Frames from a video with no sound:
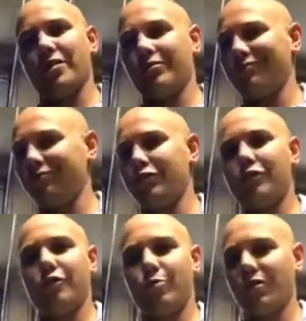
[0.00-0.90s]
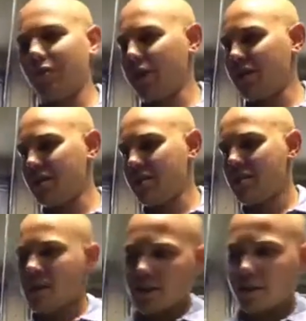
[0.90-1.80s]
rails. Stupid crazy.
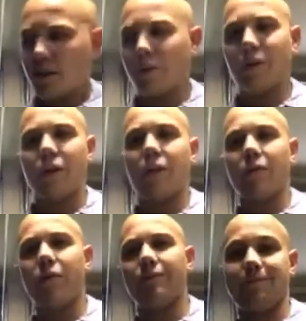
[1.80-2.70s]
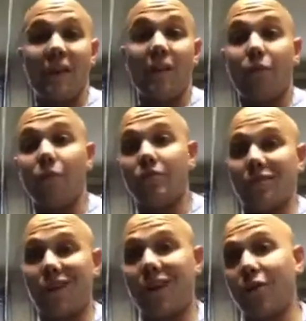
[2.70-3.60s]
So that way whenever if you
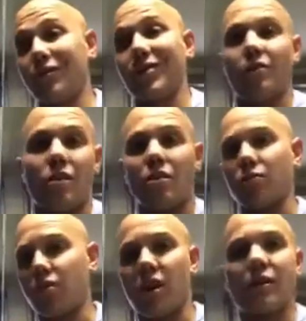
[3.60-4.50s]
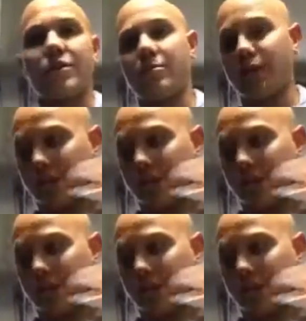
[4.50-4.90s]
slide over a log or rock or something